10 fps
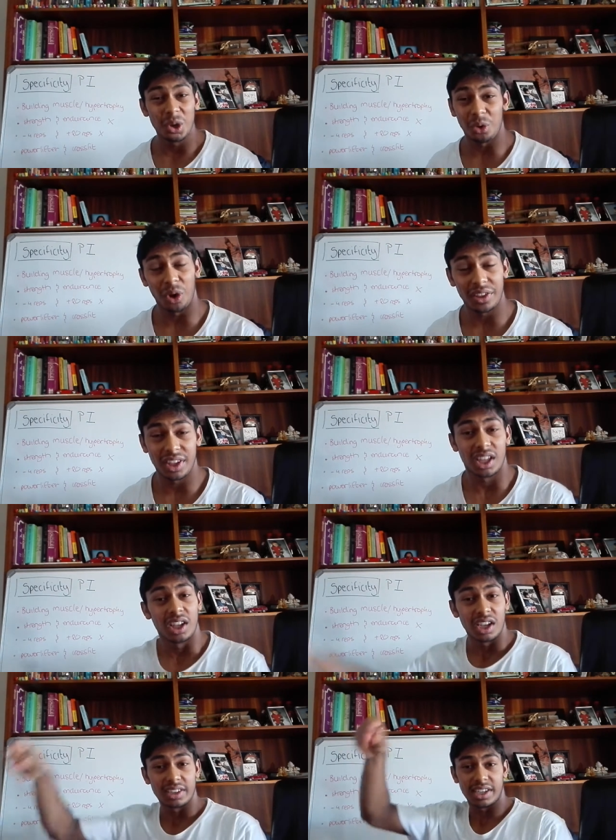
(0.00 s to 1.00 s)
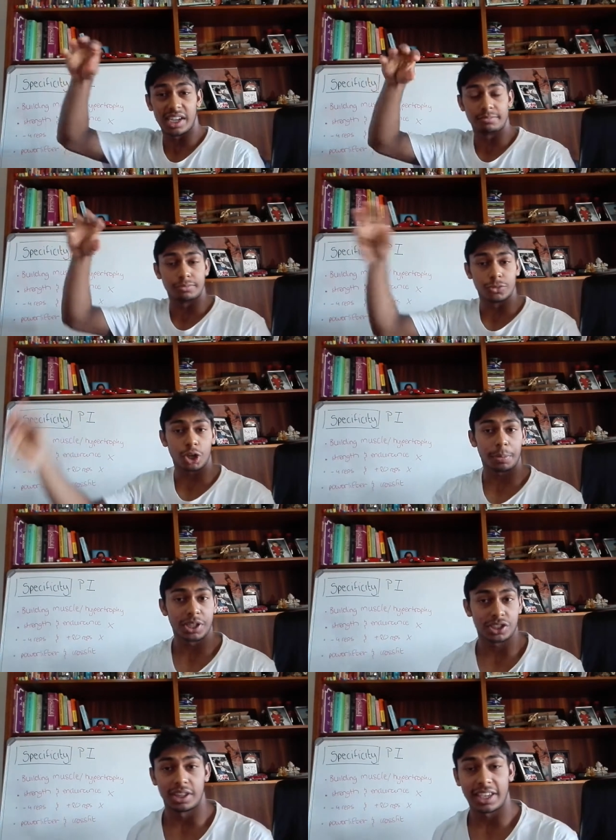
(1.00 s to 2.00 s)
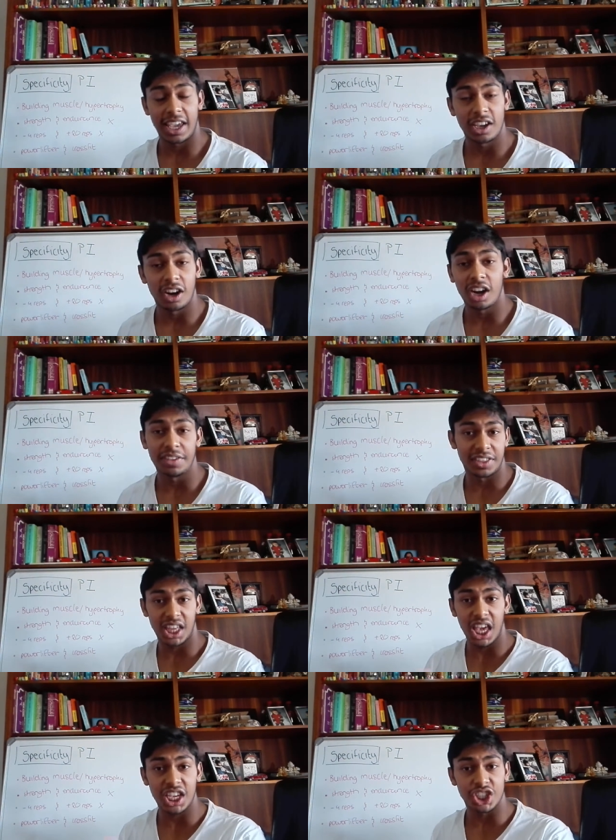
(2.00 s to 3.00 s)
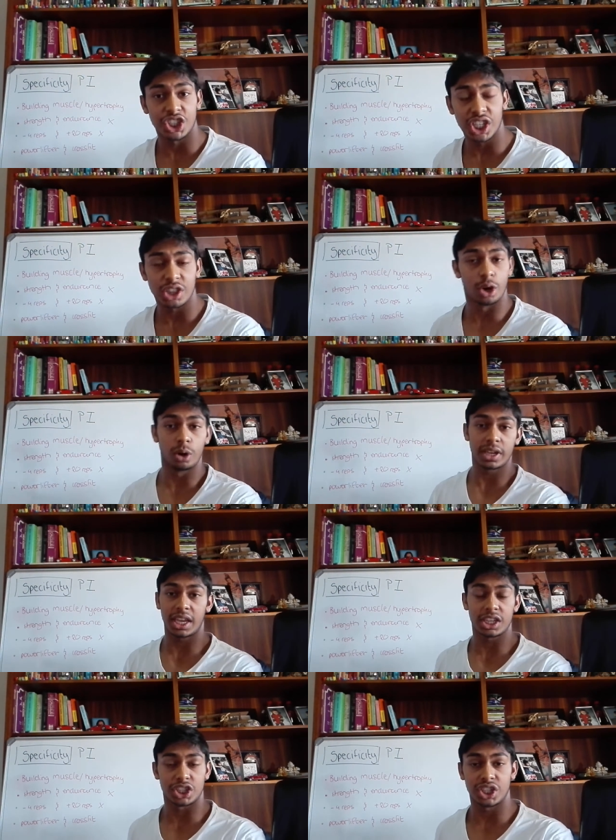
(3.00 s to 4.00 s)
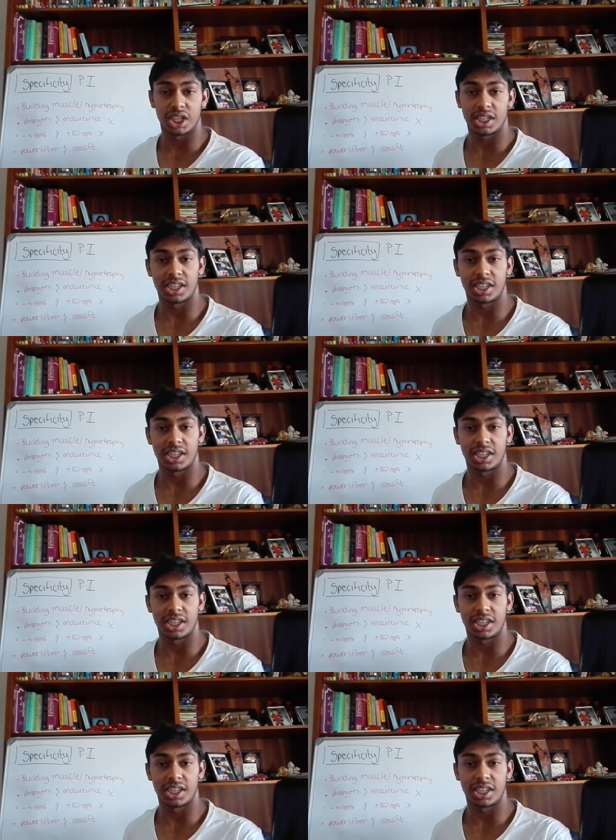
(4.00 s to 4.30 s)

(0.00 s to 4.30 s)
your other toppings on the cake are, if the cake is shit, the whole cake is shit.